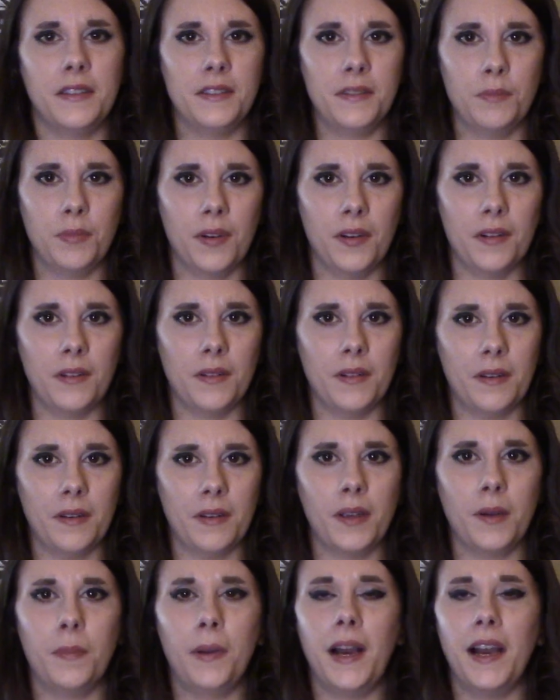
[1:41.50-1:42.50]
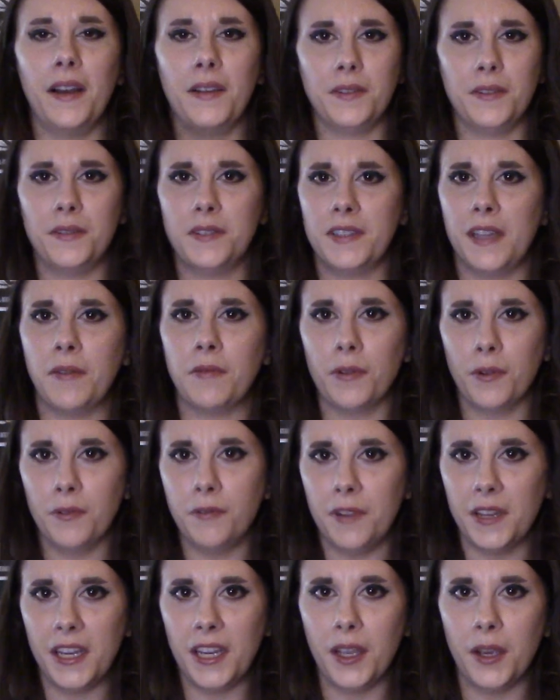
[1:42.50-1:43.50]
were compiled of
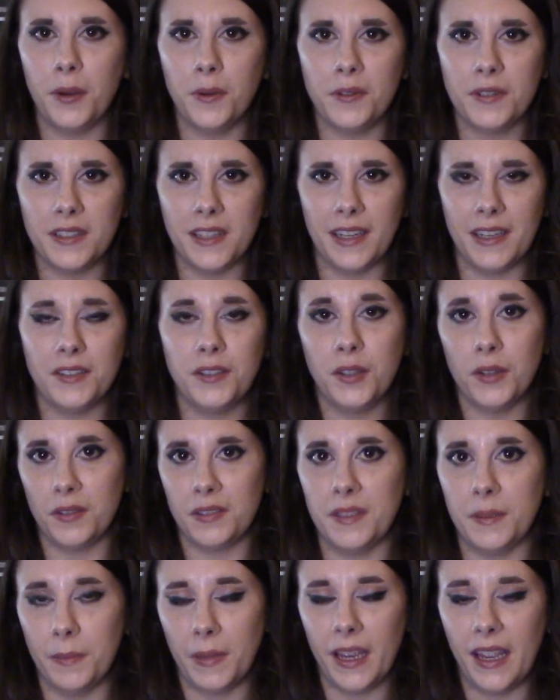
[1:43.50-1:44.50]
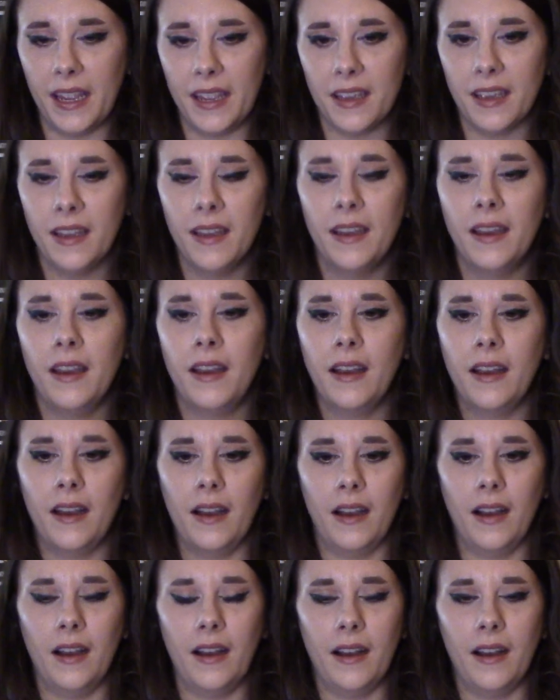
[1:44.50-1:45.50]
several videos that it took to make.
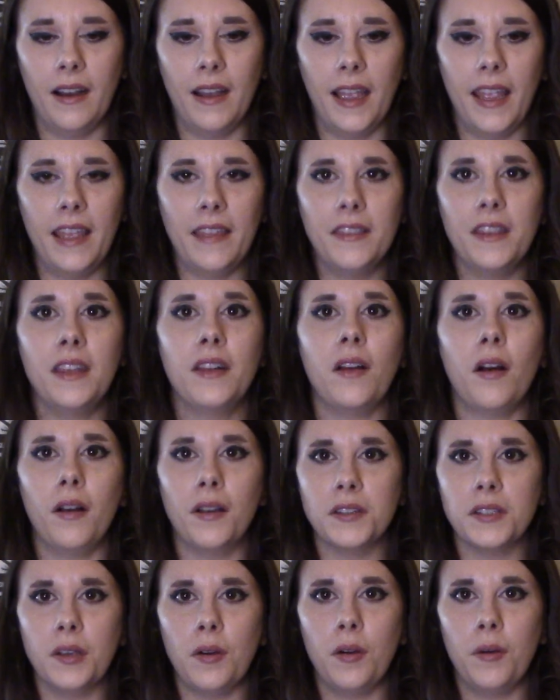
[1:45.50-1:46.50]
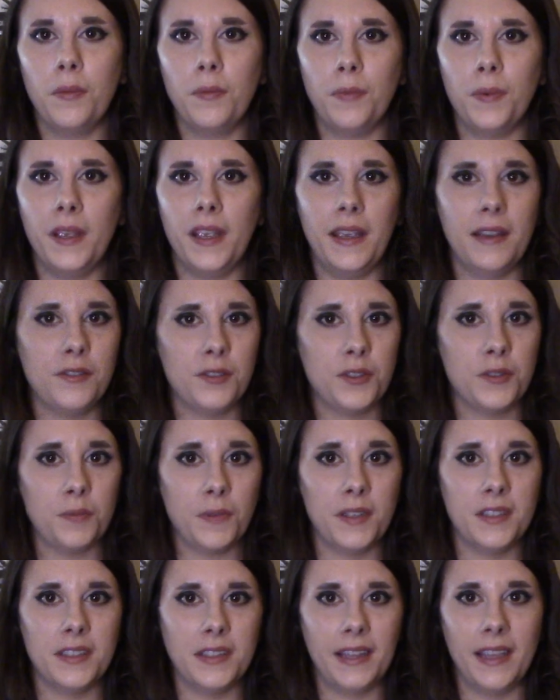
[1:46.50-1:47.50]
And then also we just
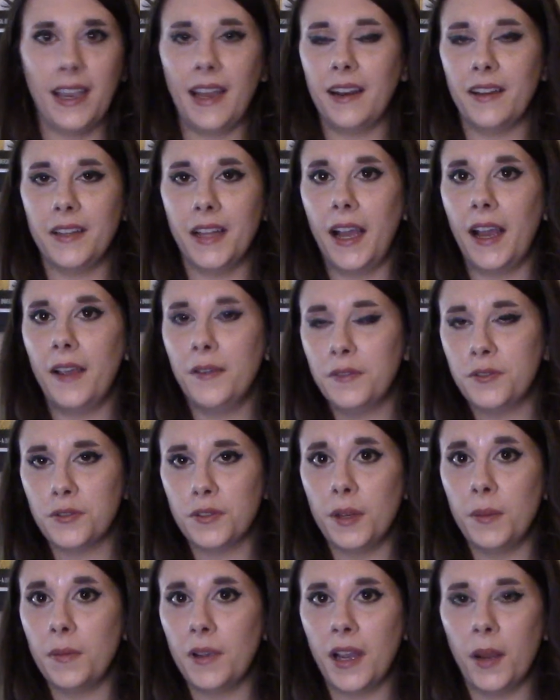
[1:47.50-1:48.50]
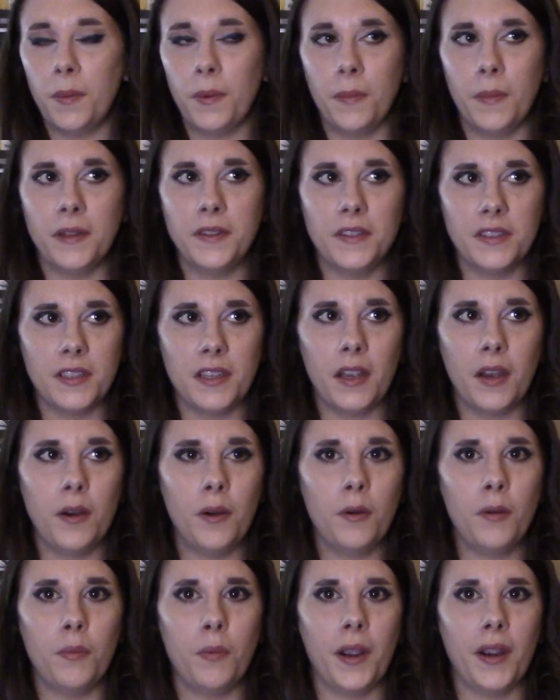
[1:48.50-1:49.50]
recently had a live stream a couple months
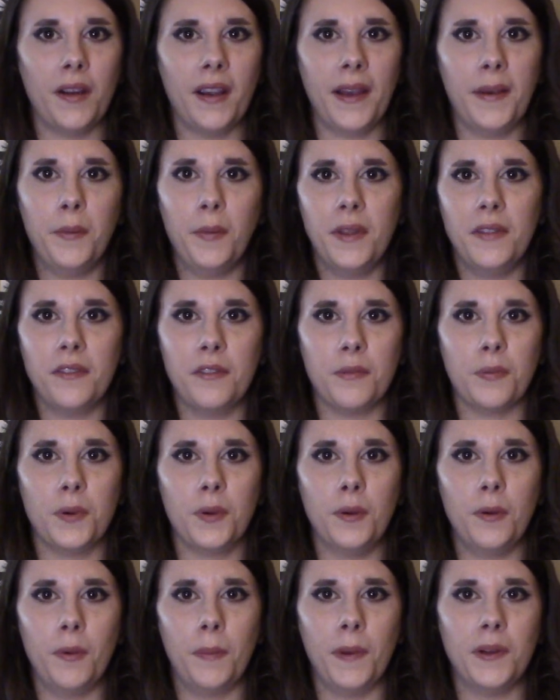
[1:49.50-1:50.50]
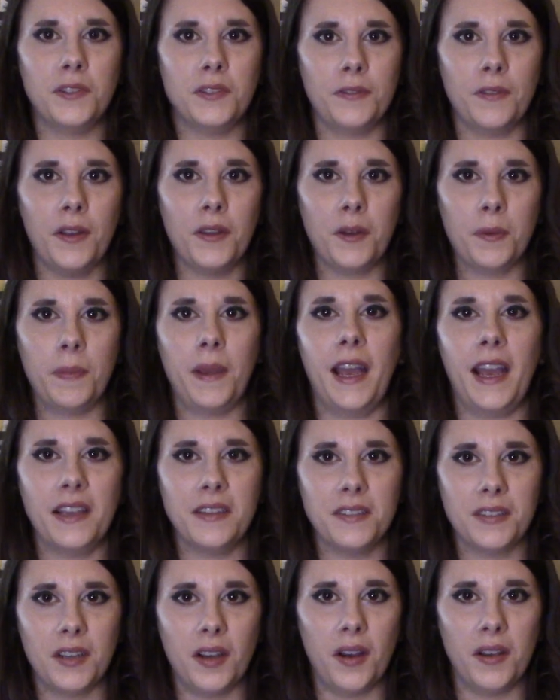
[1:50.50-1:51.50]
ago where I went through a bunch of other
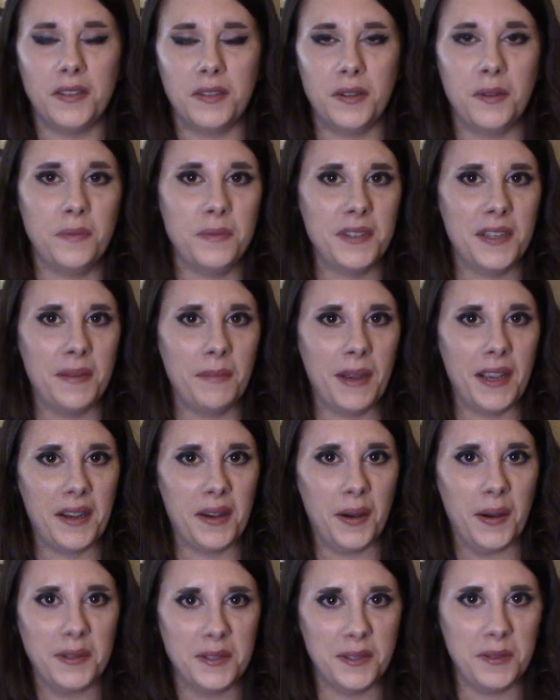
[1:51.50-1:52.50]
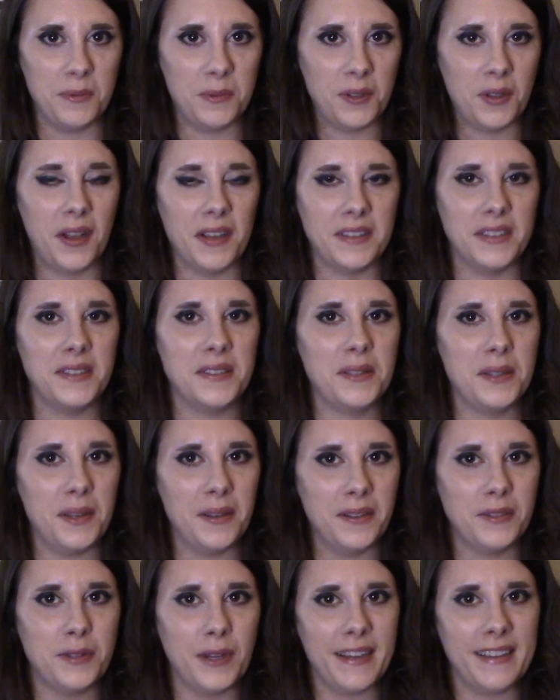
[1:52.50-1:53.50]
past costumes in my costume closet, so
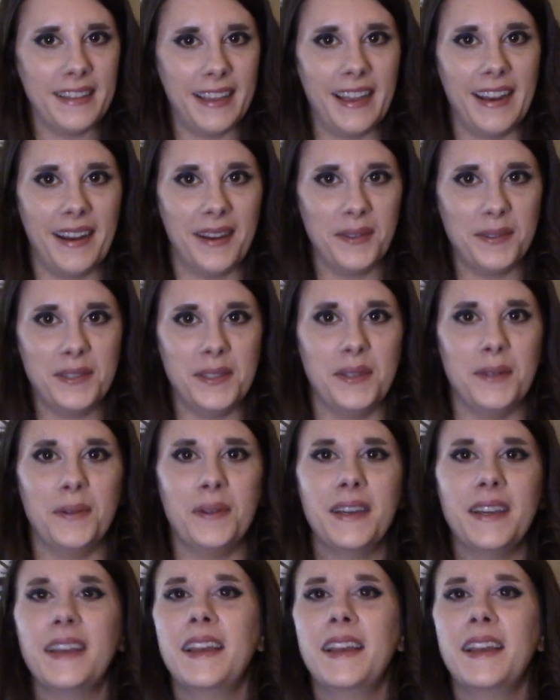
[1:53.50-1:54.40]
you can check that out too,